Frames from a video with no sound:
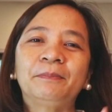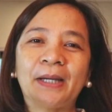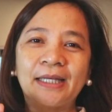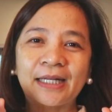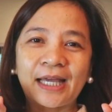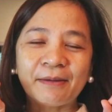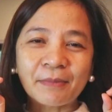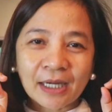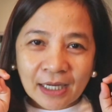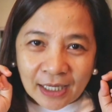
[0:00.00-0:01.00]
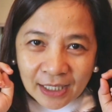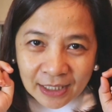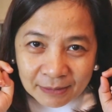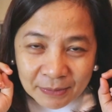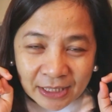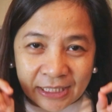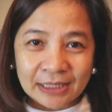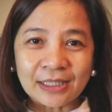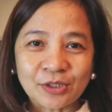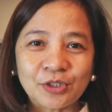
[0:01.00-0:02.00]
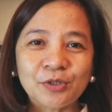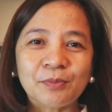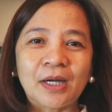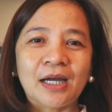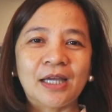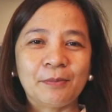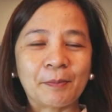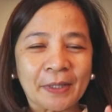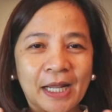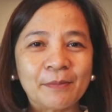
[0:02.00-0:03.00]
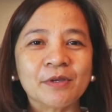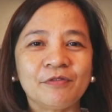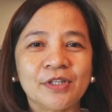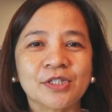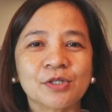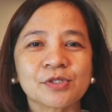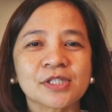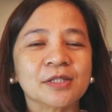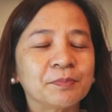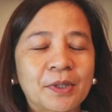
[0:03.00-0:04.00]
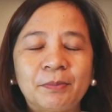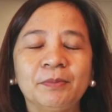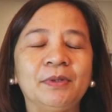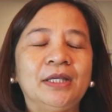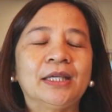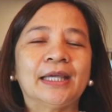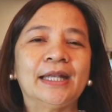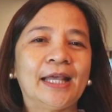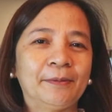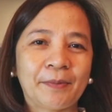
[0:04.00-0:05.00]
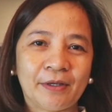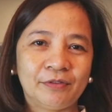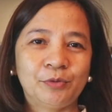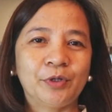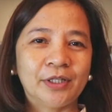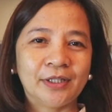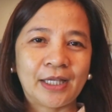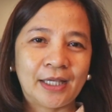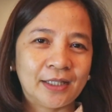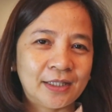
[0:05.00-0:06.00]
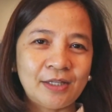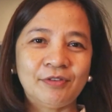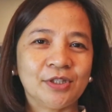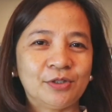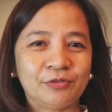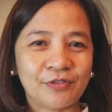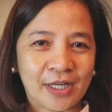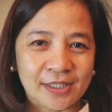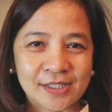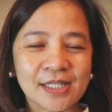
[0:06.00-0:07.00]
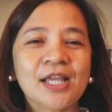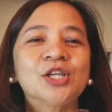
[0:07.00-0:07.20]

para makita nyo yung mga iba pa naming videos that probably can help everyone and even your friends.